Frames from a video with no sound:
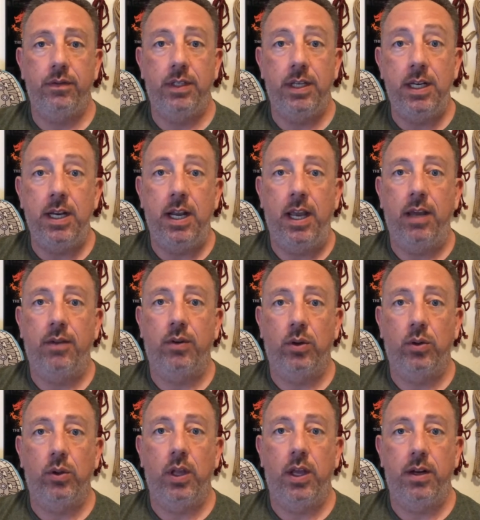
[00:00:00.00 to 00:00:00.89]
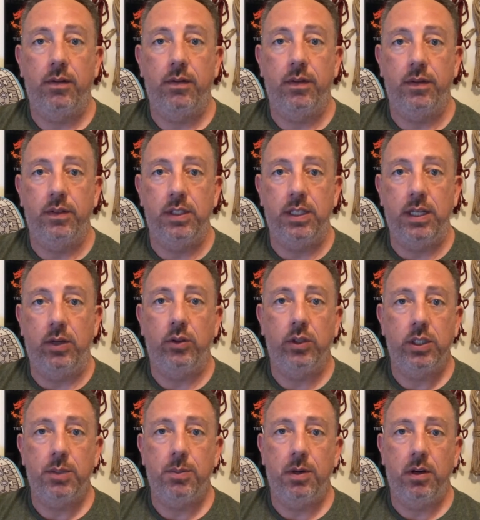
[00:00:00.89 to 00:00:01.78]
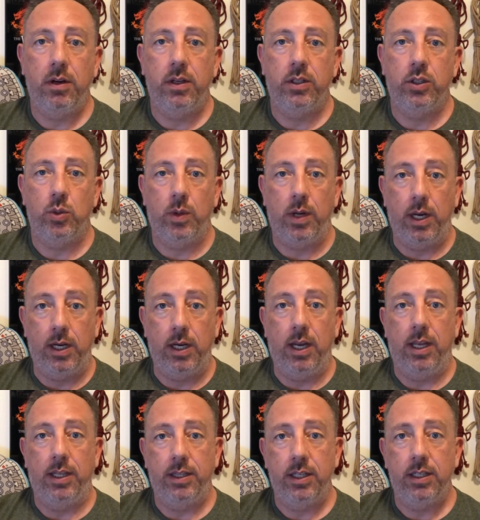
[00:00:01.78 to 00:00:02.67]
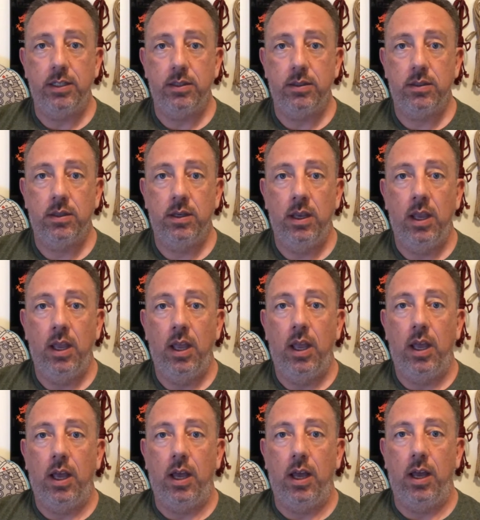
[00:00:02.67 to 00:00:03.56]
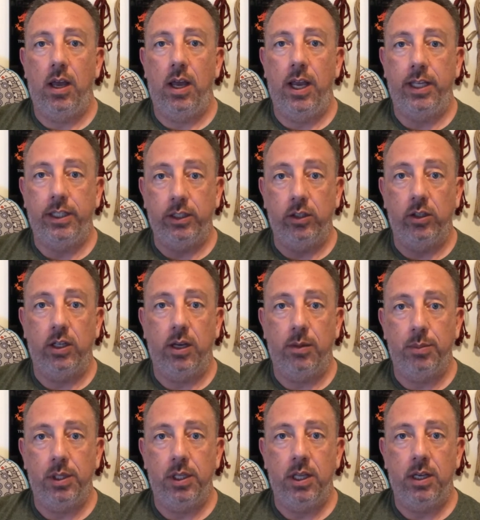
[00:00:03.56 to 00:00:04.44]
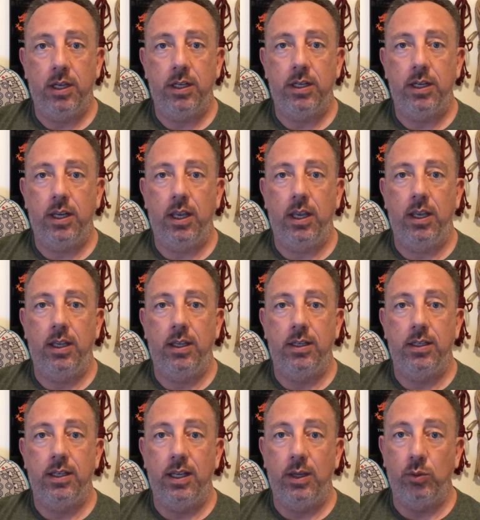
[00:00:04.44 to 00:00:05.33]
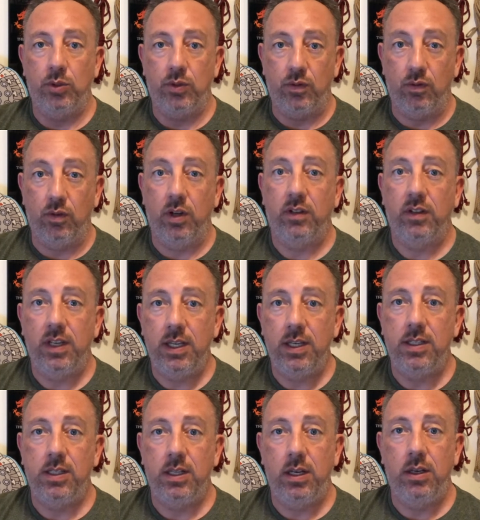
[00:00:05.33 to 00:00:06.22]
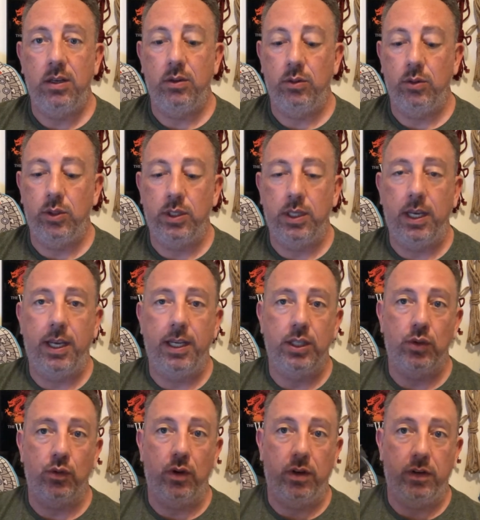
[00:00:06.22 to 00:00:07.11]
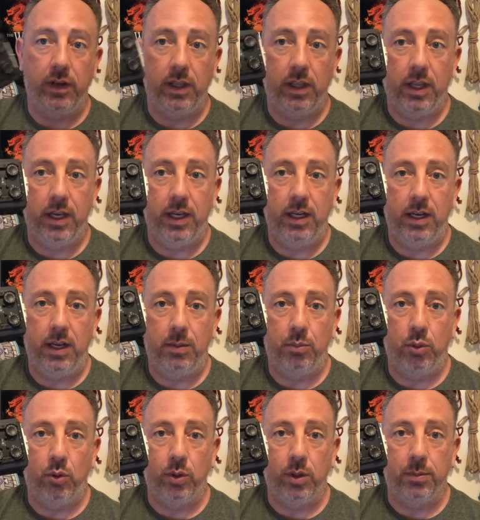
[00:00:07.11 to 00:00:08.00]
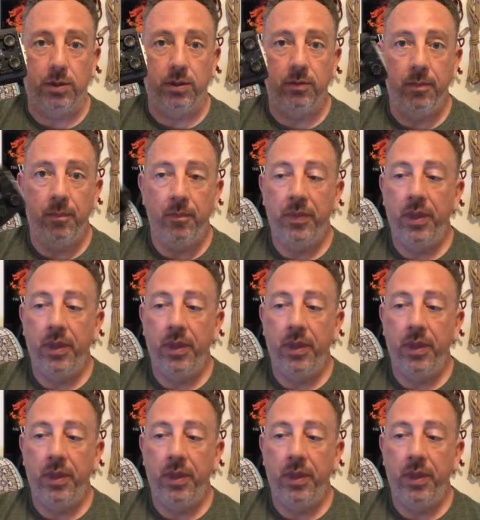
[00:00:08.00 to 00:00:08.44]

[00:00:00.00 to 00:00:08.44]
have a whole lot of sound experience when I got this. I had to look up a lot, and it was really easy to use. It's really light and portable.